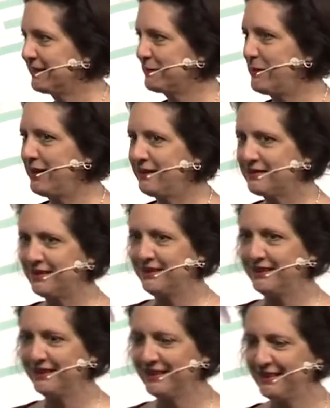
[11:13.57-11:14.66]
It's
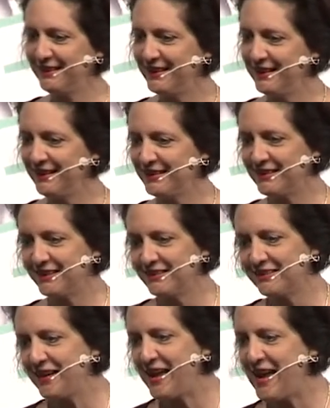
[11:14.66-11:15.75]
amazing. He
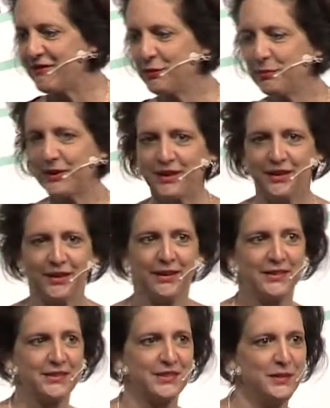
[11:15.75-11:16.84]
says everybody
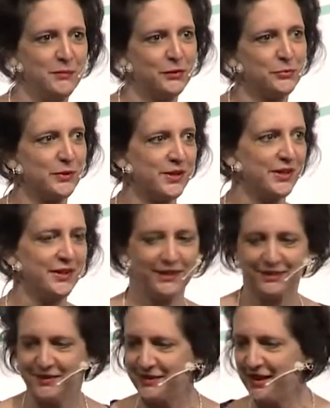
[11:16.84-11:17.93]
on the team is working in
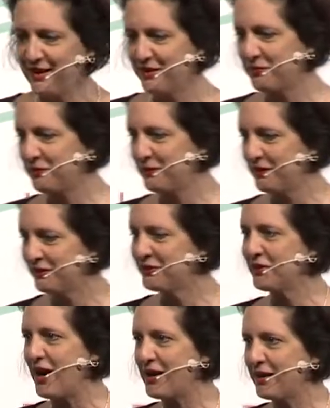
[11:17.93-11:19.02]
exchange for
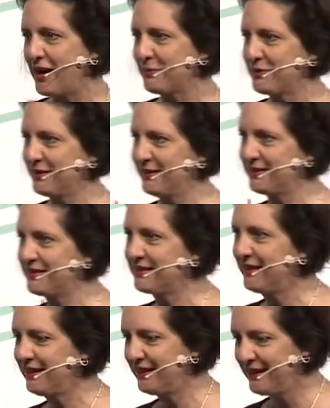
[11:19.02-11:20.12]
stock
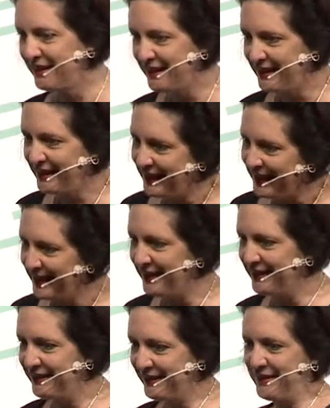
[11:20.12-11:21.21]
options.
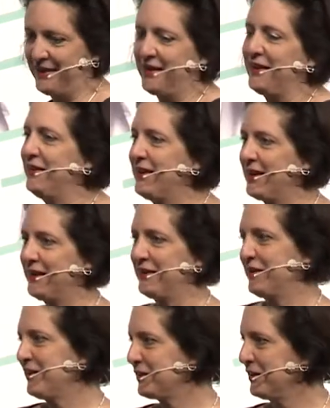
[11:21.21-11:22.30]
And you
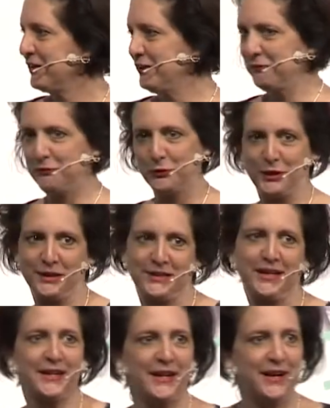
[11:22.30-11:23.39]
get to, you work
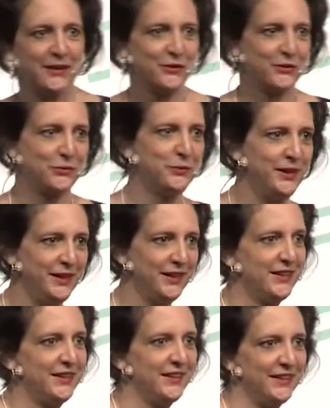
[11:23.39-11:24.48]
10 hours a
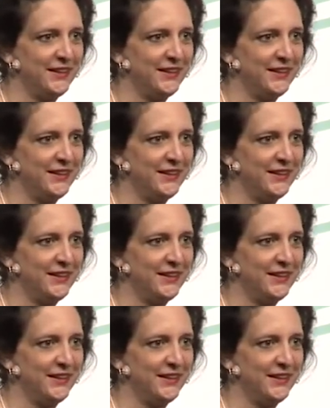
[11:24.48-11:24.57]
week.